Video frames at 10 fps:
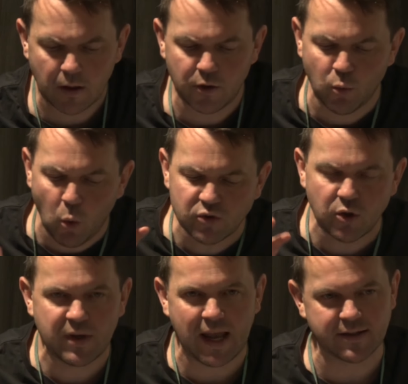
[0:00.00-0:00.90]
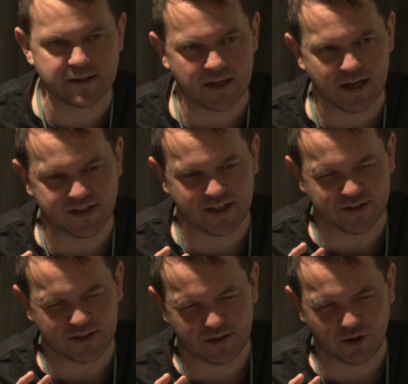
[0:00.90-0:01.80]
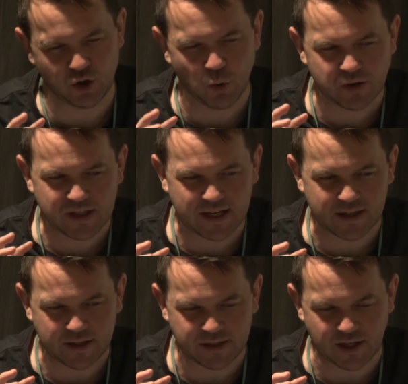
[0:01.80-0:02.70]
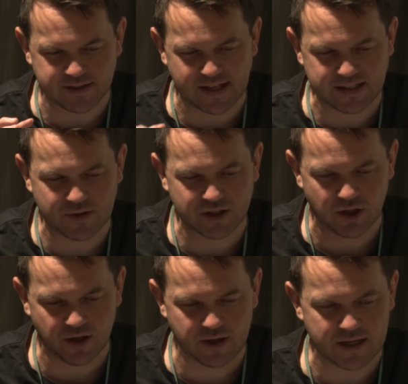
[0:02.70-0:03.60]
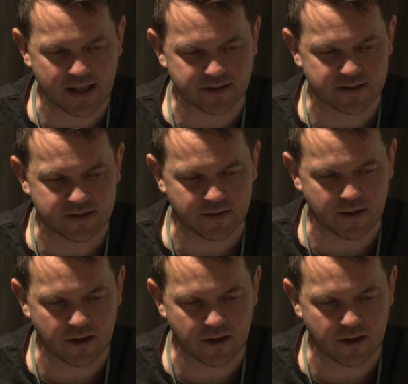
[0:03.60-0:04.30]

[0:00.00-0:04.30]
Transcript: You also get a sense of the turn against the